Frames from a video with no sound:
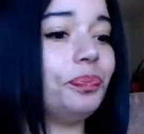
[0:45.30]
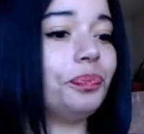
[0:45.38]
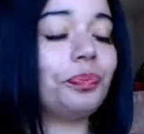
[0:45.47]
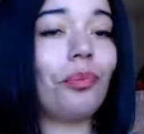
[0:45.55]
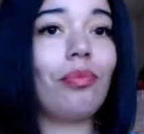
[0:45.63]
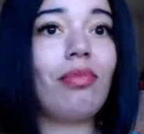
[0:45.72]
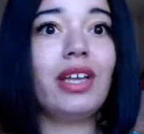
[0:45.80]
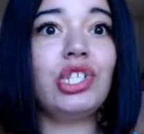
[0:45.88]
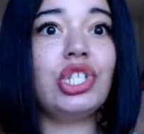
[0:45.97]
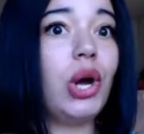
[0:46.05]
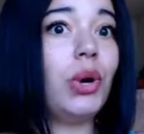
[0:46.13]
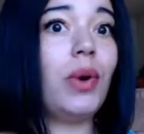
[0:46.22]

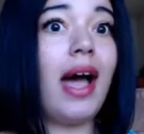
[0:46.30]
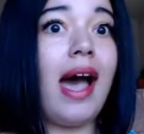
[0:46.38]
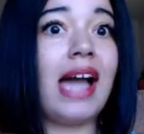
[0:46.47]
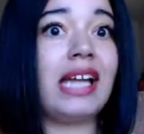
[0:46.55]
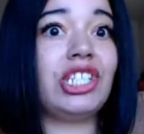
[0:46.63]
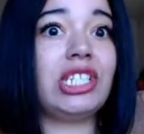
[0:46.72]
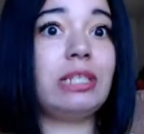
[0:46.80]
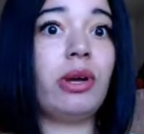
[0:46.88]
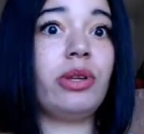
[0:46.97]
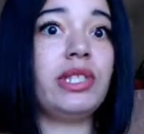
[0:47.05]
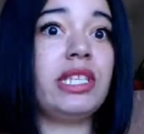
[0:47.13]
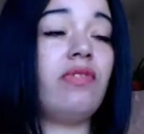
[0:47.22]
So I just
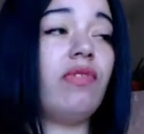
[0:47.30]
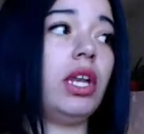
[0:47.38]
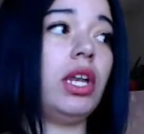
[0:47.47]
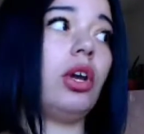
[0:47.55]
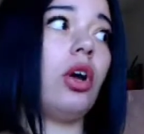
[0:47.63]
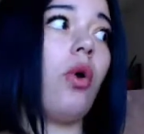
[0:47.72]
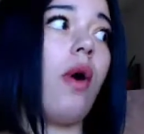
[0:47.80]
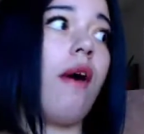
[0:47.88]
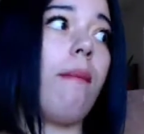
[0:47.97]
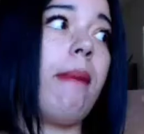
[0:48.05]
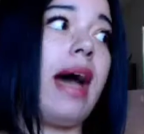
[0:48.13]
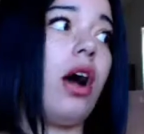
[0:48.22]
posted a video
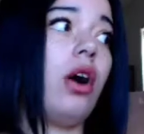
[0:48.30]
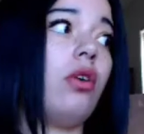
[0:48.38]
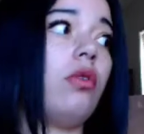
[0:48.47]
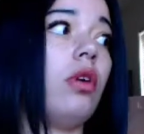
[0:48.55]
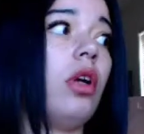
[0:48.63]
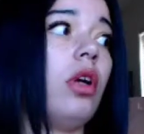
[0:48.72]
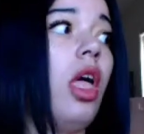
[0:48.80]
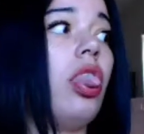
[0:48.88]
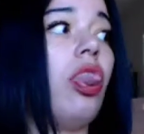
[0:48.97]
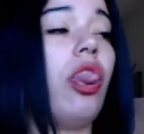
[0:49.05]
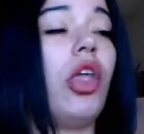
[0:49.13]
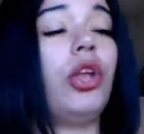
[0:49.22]
about
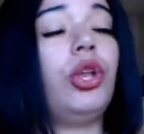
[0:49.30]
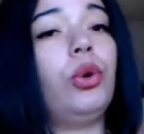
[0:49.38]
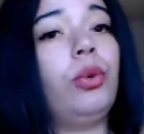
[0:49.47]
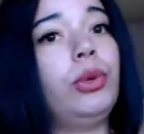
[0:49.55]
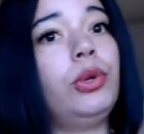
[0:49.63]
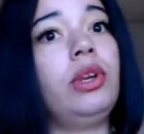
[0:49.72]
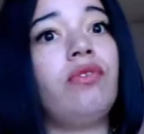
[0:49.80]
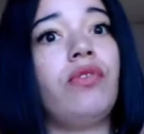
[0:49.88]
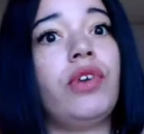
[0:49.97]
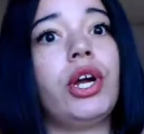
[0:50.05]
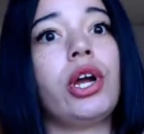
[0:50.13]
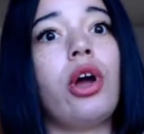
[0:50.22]
the new moon in
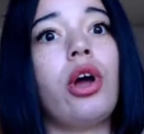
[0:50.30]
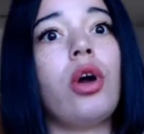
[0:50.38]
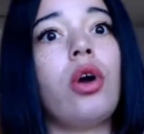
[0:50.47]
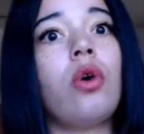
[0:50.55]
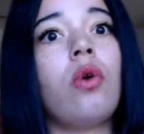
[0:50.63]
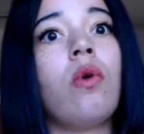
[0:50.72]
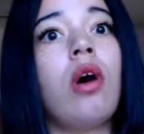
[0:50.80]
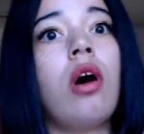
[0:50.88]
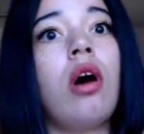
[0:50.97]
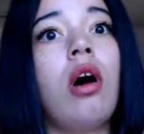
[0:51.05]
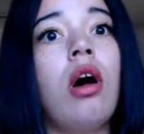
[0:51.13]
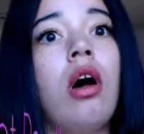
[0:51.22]
Virgo
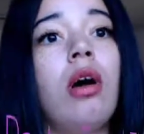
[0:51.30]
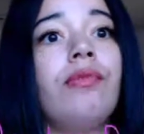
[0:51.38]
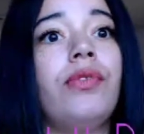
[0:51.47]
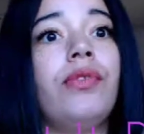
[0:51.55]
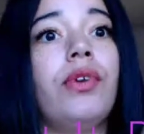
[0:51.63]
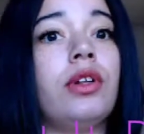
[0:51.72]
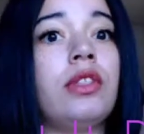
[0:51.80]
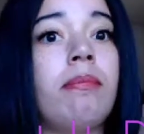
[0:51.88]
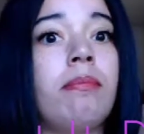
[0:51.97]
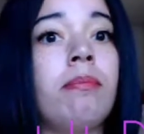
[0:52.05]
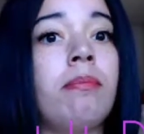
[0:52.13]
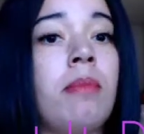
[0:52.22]
for the
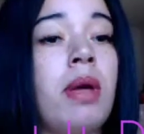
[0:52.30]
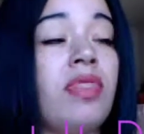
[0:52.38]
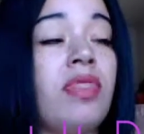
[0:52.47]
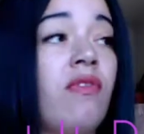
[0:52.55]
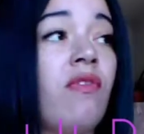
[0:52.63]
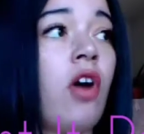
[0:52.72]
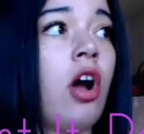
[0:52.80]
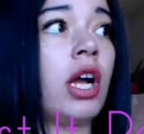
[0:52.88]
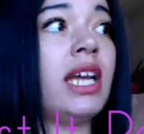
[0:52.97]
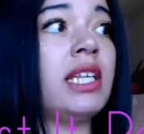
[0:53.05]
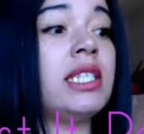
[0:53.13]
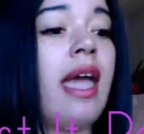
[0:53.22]
month of August,
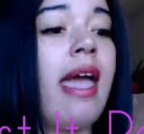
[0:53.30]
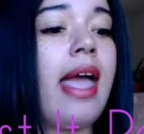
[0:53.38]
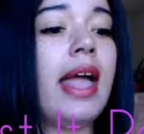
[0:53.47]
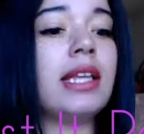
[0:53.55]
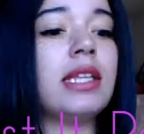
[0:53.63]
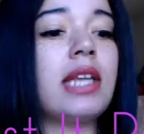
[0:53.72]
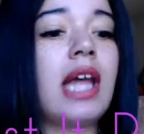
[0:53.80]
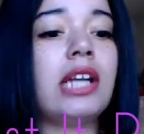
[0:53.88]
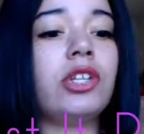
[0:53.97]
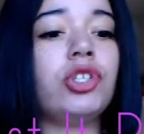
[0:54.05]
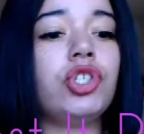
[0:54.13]
and I just